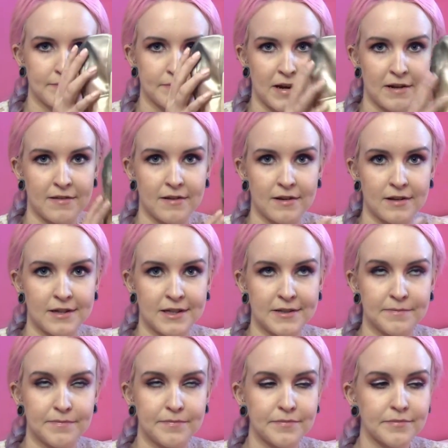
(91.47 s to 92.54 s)
Basically,
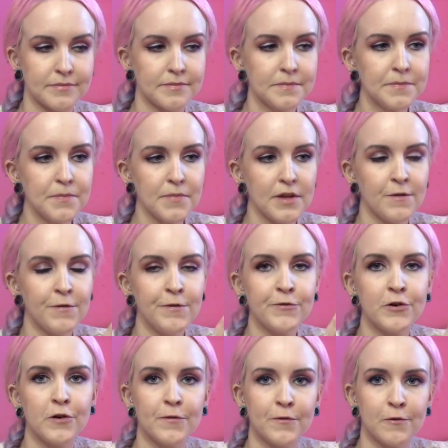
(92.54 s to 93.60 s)
if you've
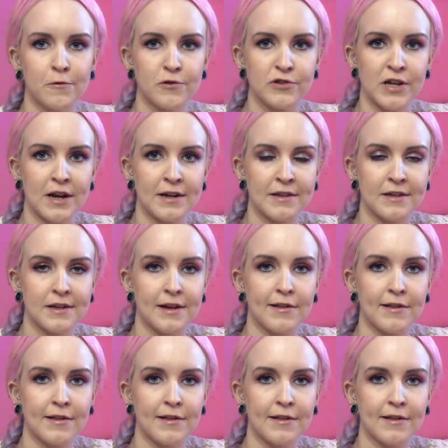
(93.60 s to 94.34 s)
got a full shank,